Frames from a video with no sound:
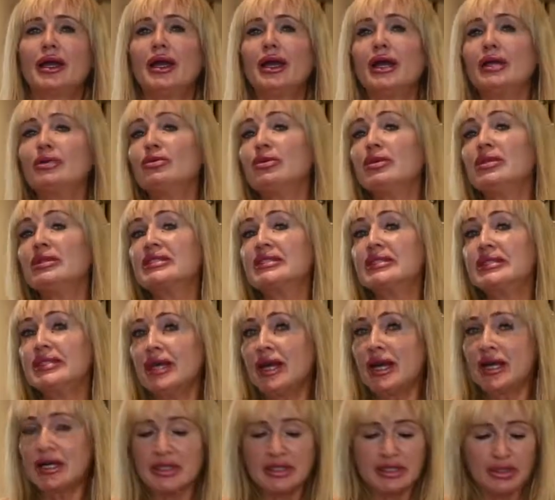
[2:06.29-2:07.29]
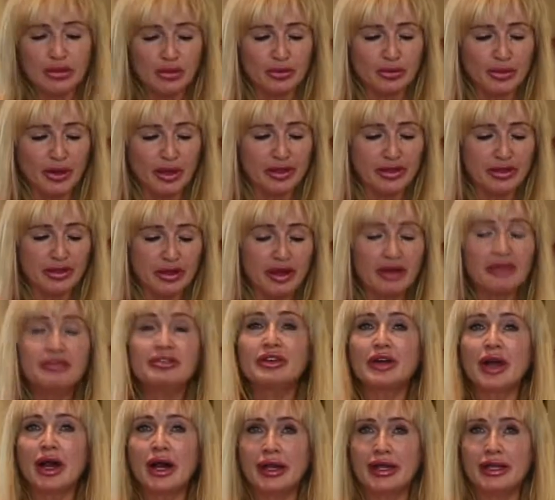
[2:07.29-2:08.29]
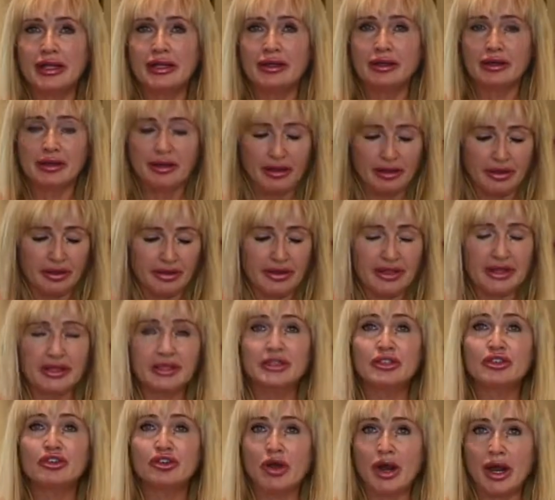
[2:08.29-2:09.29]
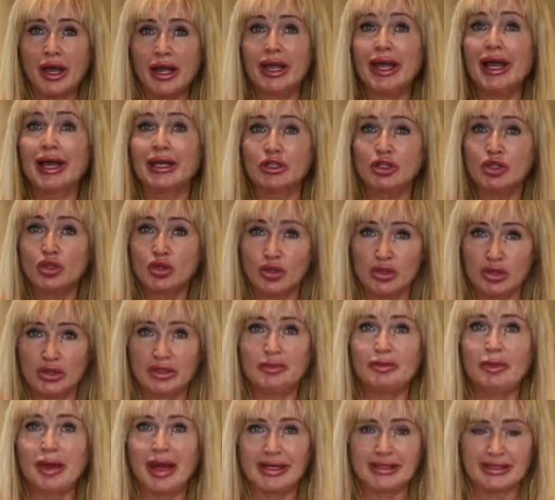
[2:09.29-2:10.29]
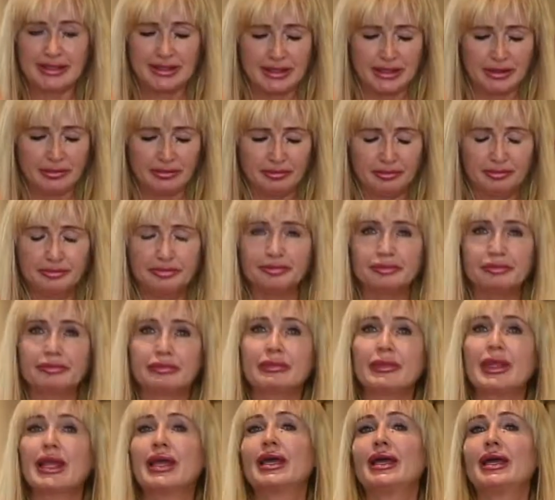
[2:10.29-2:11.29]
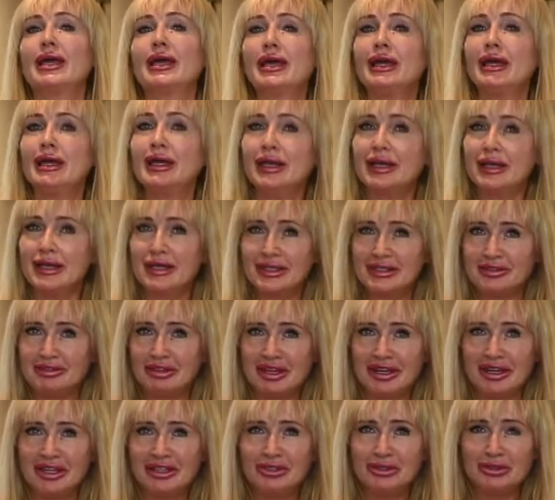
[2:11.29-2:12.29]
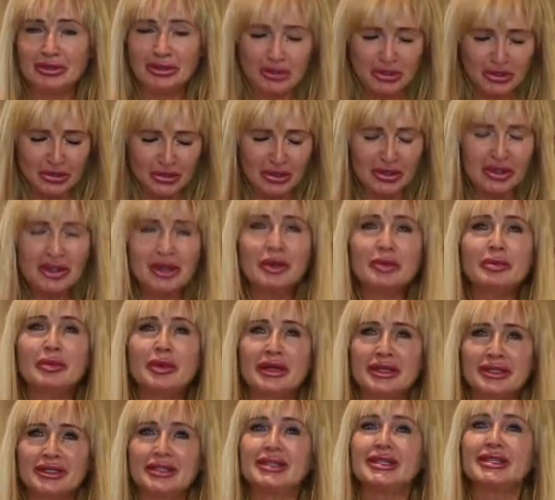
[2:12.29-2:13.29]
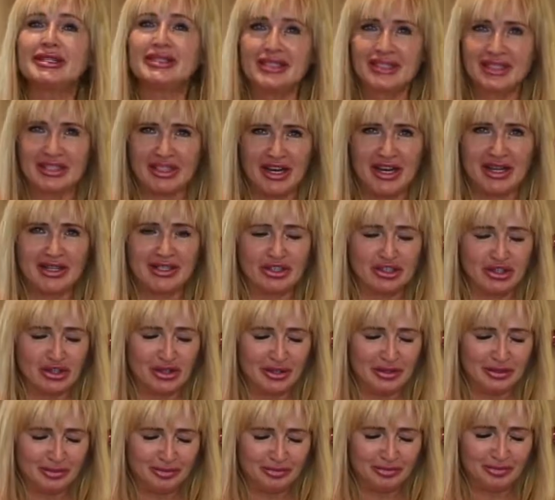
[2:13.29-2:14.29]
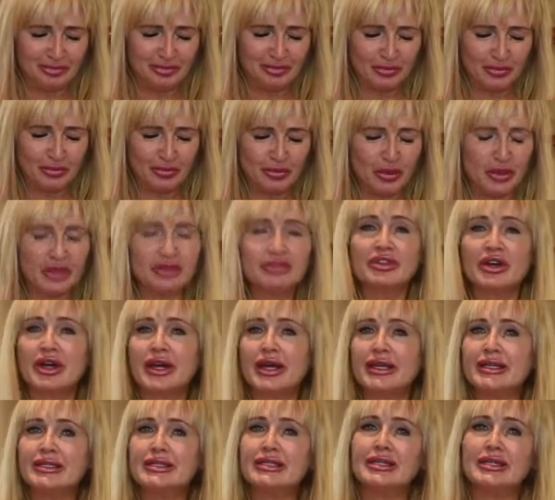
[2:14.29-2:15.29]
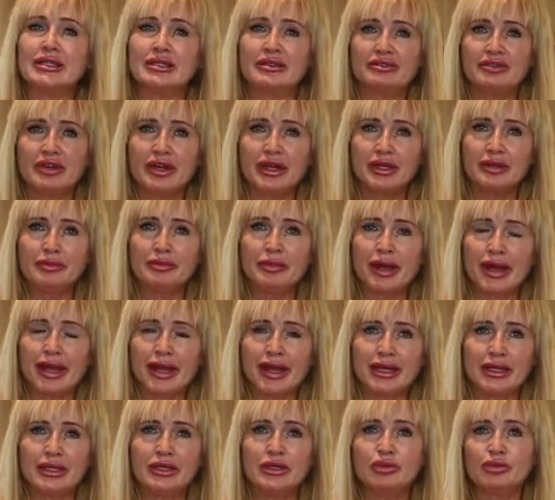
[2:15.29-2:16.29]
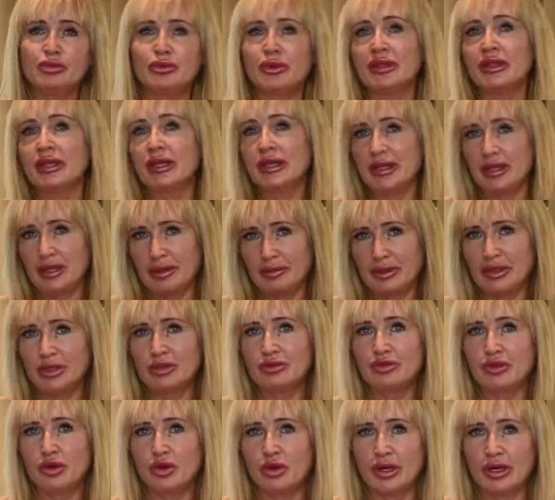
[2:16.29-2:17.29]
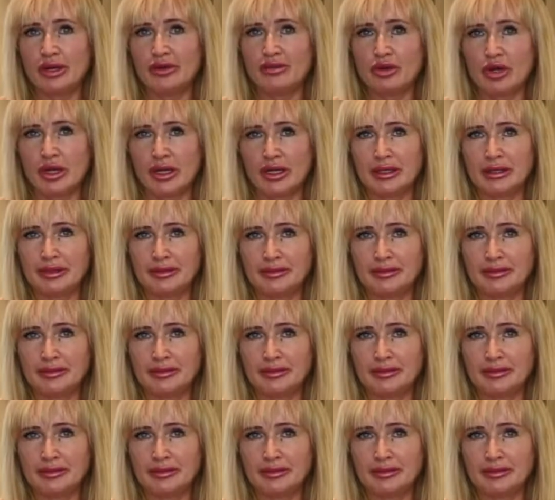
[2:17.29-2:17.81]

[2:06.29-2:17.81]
And we'll start with frying the dry and cooked pasta. It's very unusual, but it's essential. We'll fry it in a frying pan with a little bit of olive oil.